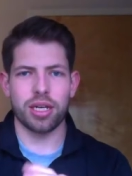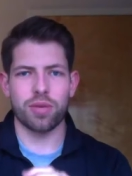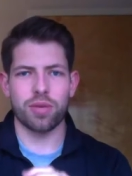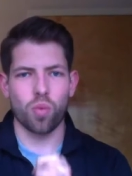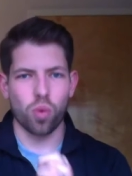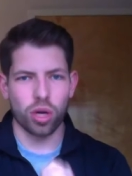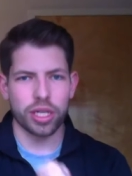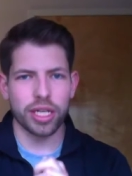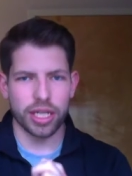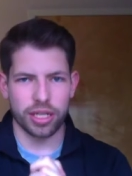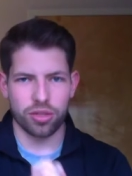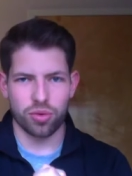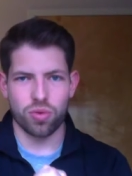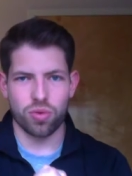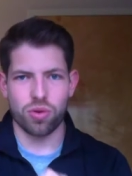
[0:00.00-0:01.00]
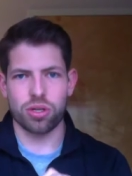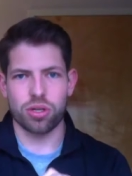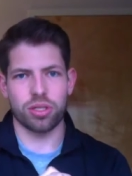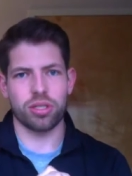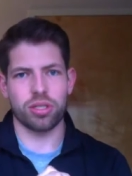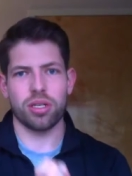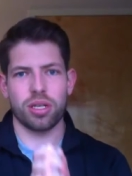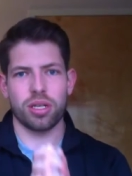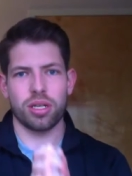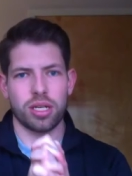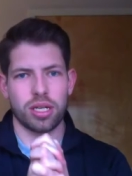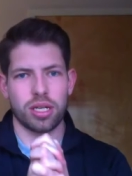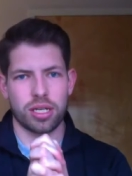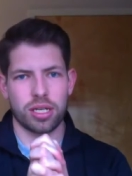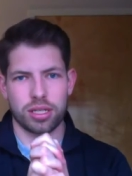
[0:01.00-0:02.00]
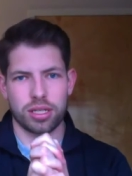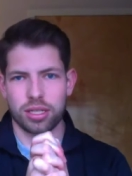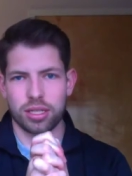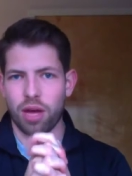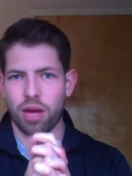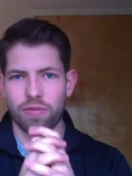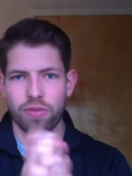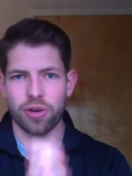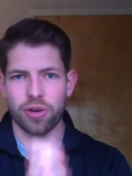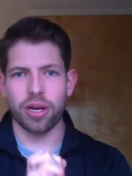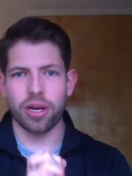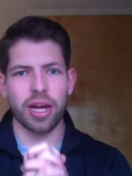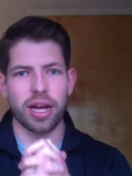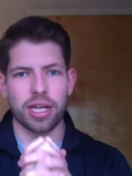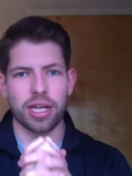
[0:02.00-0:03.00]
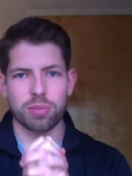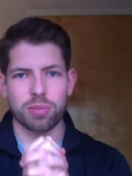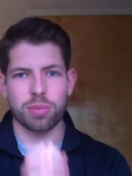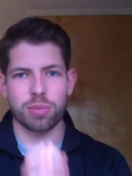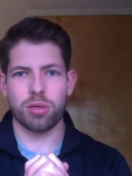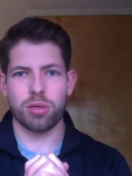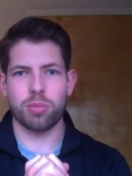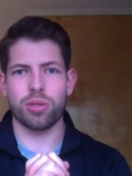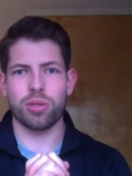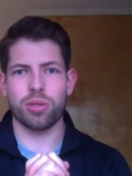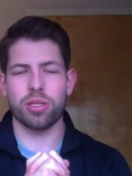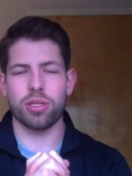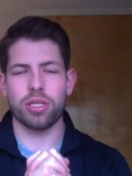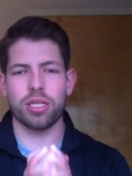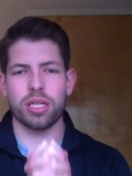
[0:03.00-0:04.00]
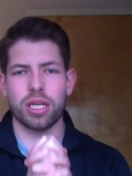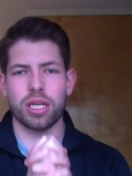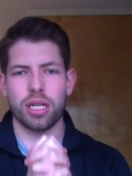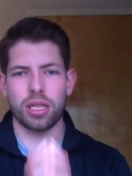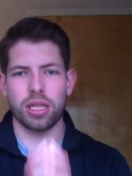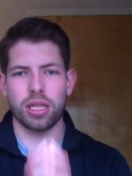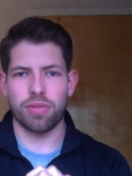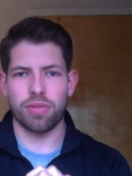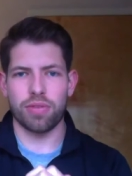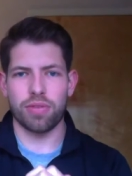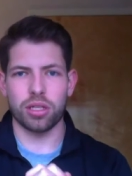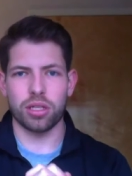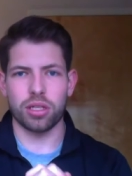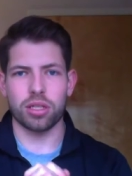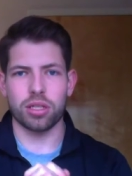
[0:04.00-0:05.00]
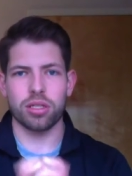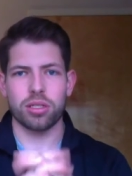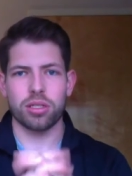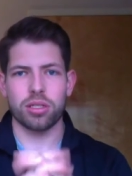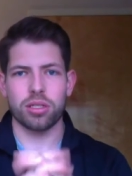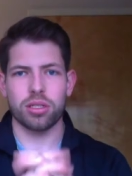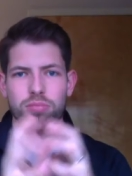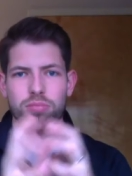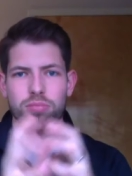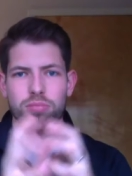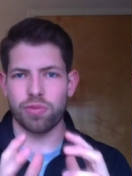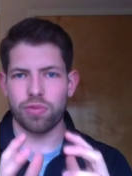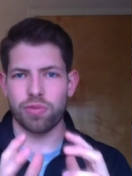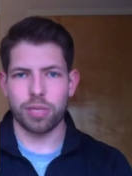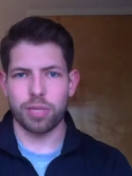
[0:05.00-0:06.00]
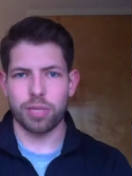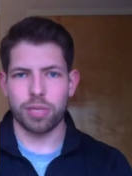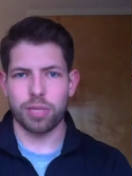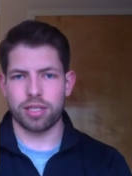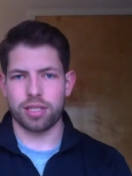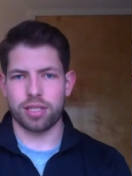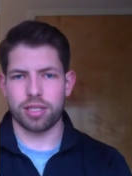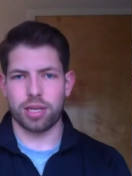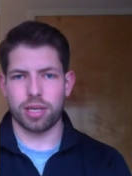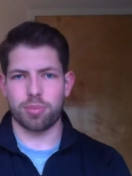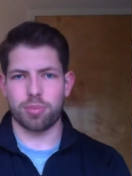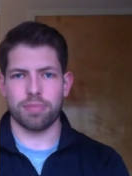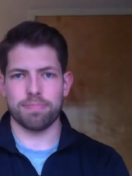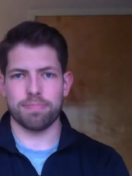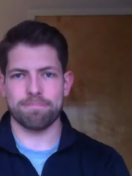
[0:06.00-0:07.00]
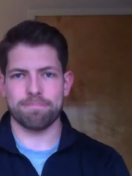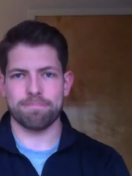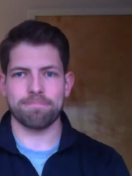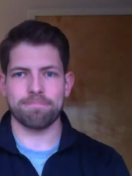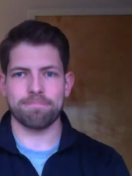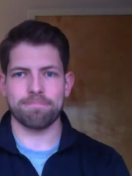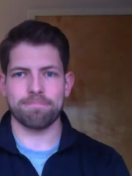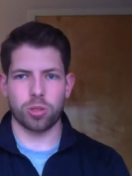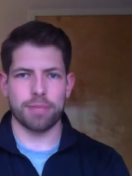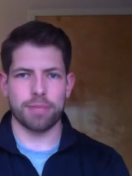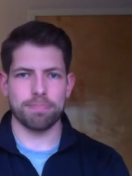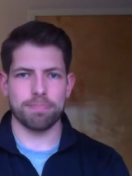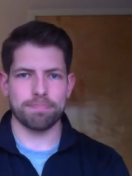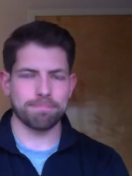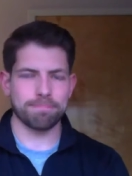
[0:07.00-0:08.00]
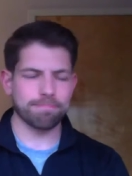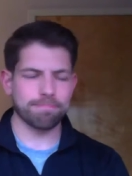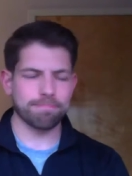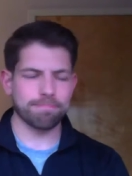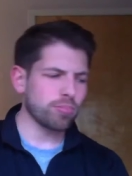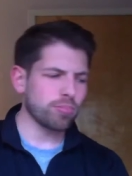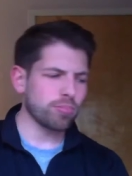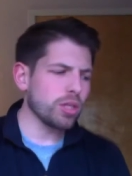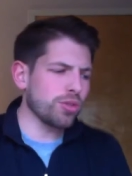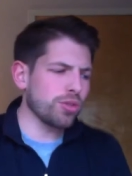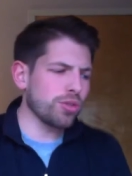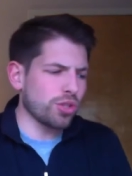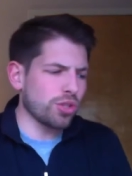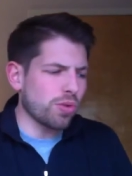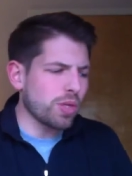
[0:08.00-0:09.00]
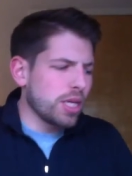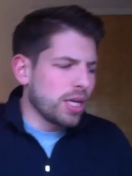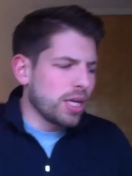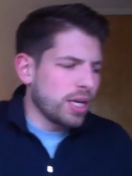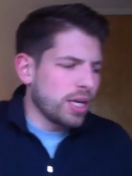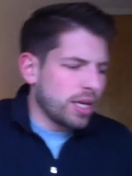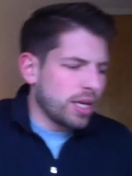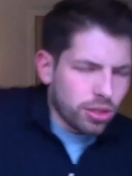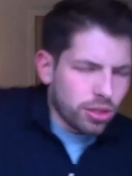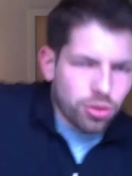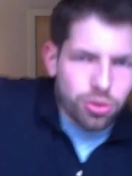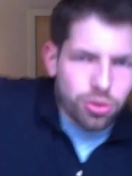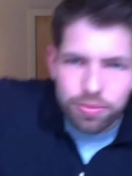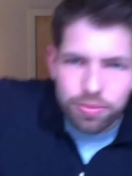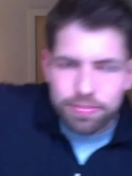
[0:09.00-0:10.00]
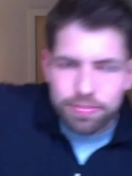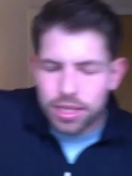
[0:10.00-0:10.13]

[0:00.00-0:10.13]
working towards a very hospitable and loving environment at the Disciples Night. Okay, so as a little review,